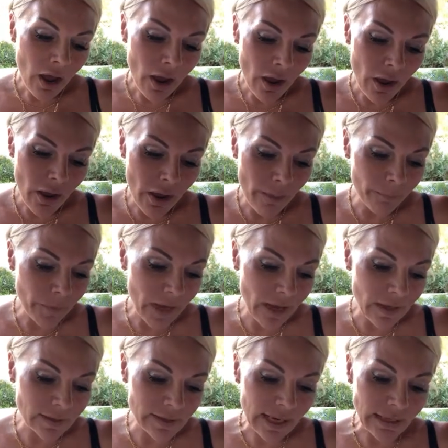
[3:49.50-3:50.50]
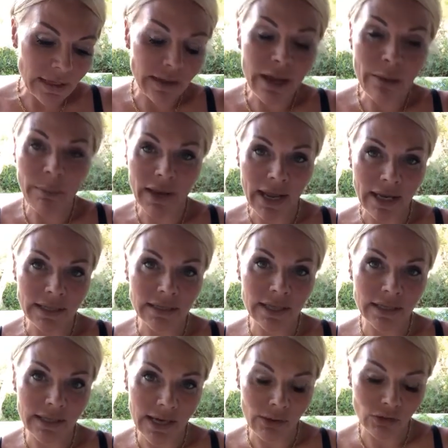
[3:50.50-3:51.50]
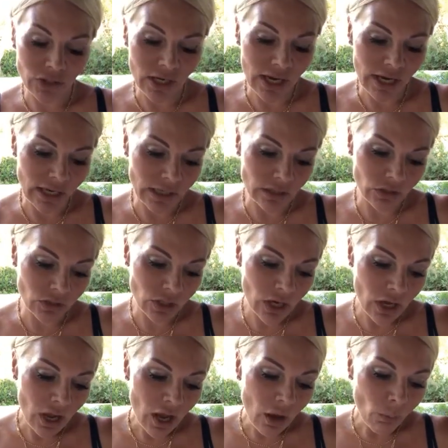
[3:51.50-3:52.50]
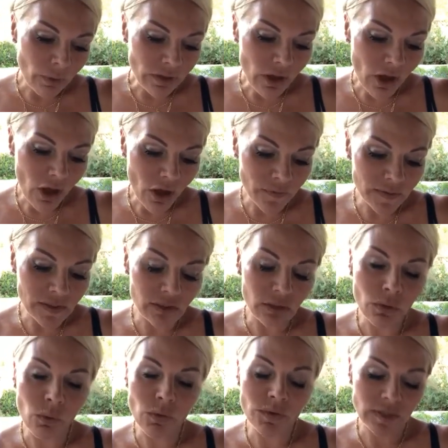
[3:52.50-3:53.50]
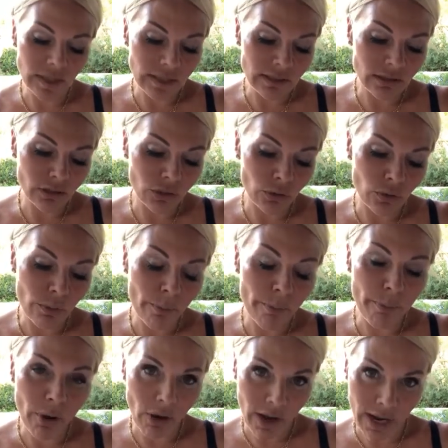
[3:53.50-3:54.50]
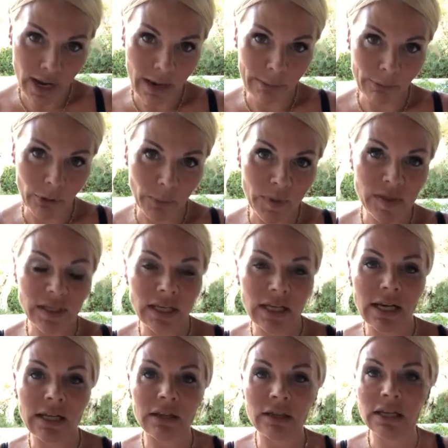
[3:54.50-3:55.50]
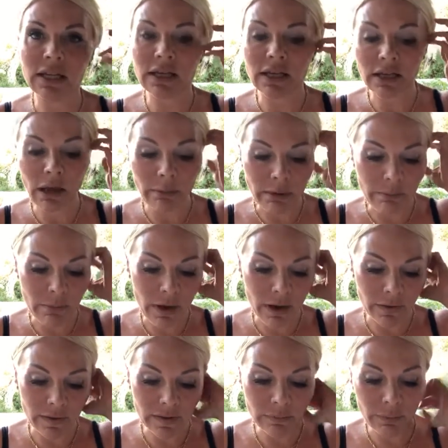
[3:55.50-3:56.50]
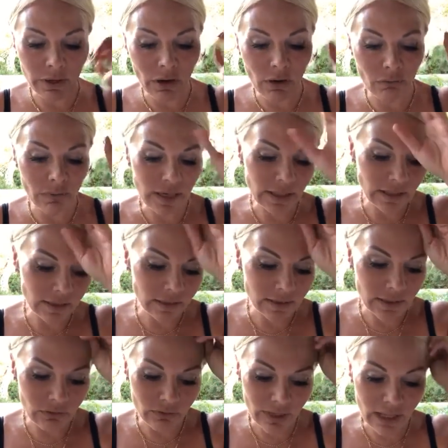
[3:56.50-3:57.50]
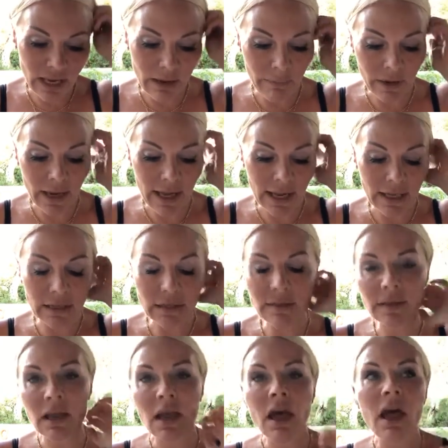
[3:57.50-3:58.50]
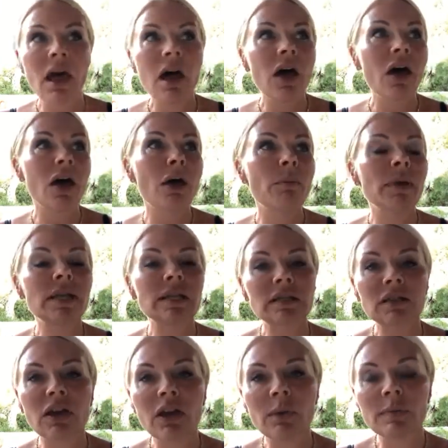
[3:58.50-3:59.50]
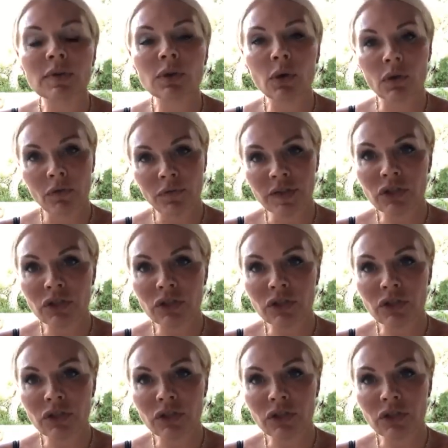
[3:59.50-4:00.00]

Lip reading: are saying that their plans had now changed, with half still wanting to buy a property in the coming months, but are reconsidering their plans in terms of the